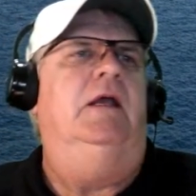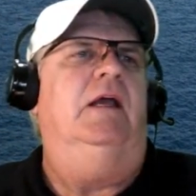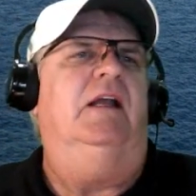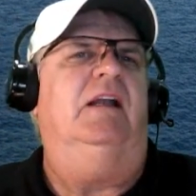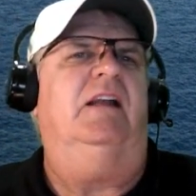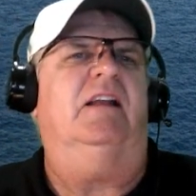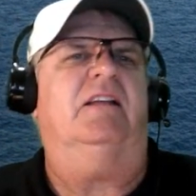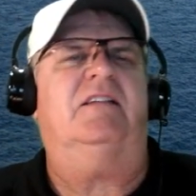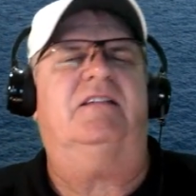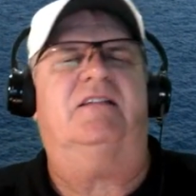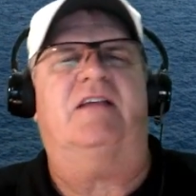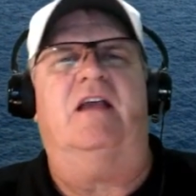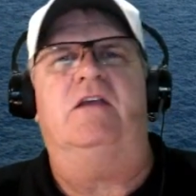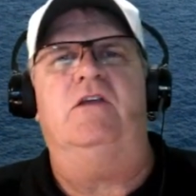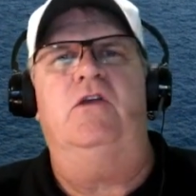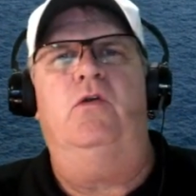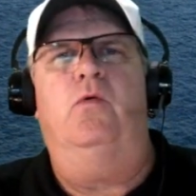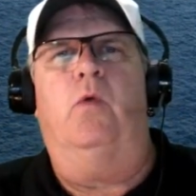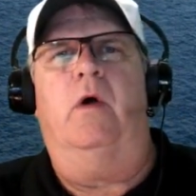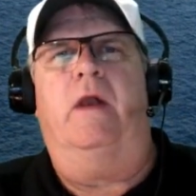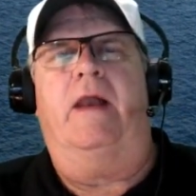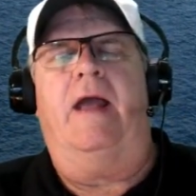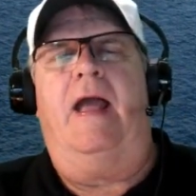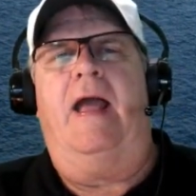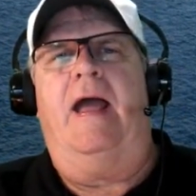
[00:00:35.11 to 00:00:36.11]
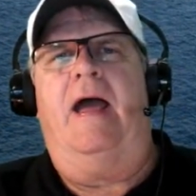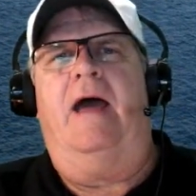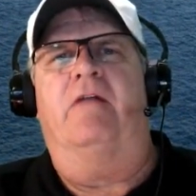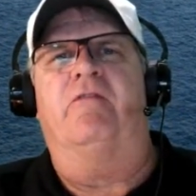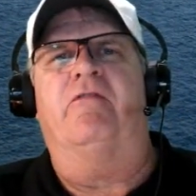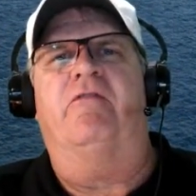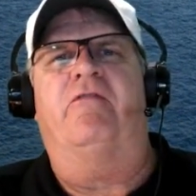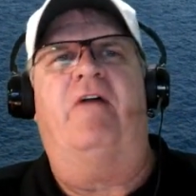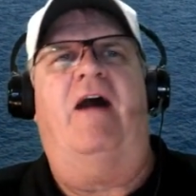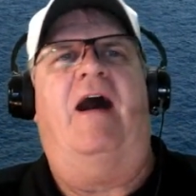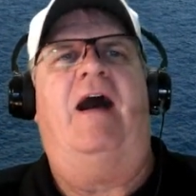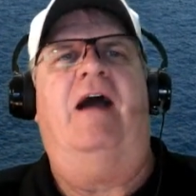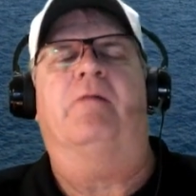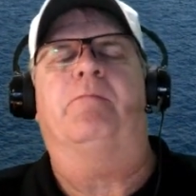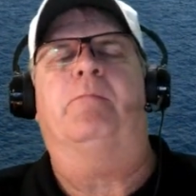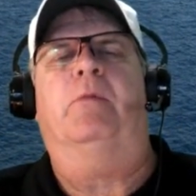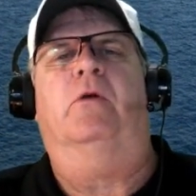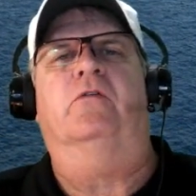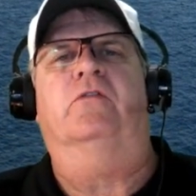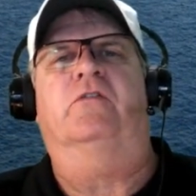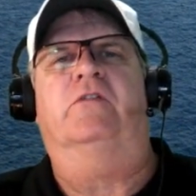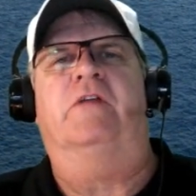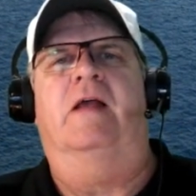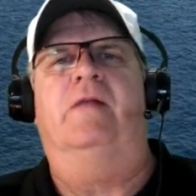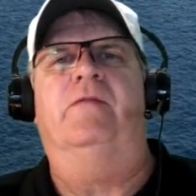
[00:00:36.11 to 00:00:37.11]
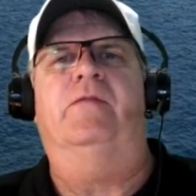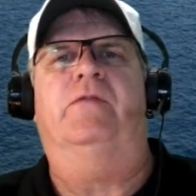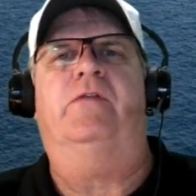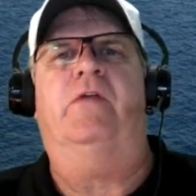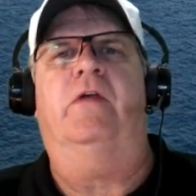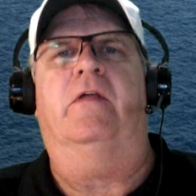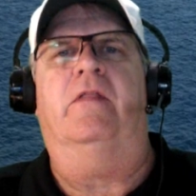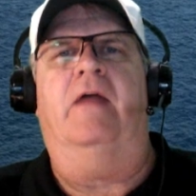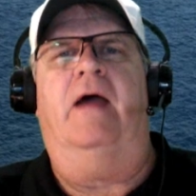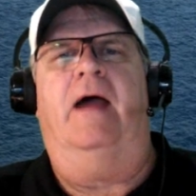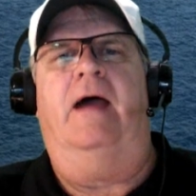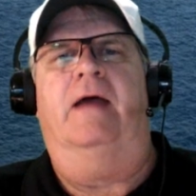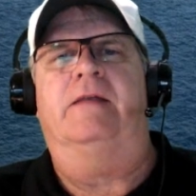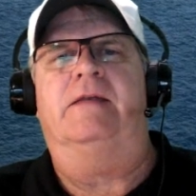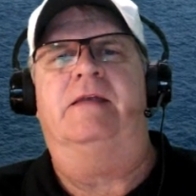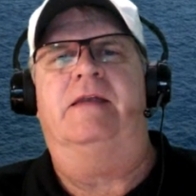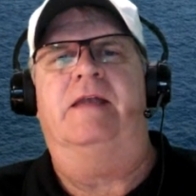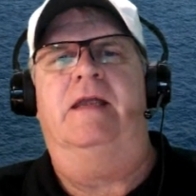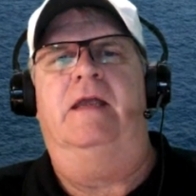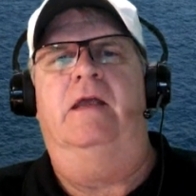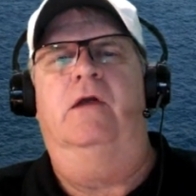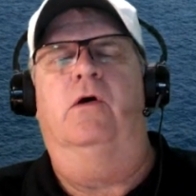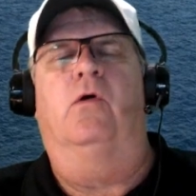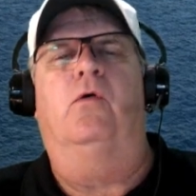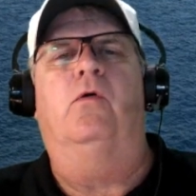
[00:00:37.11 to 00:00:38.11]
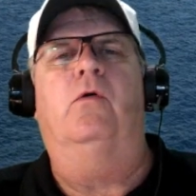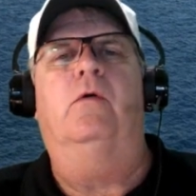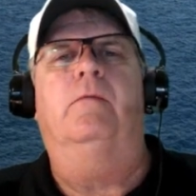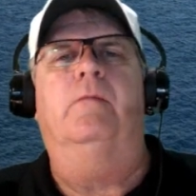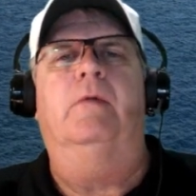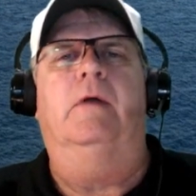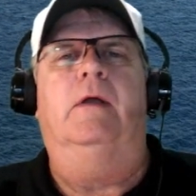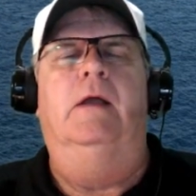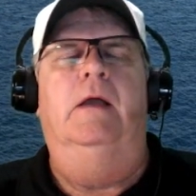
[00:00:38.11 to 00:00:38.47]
Let's say you want to add 5% to that deal.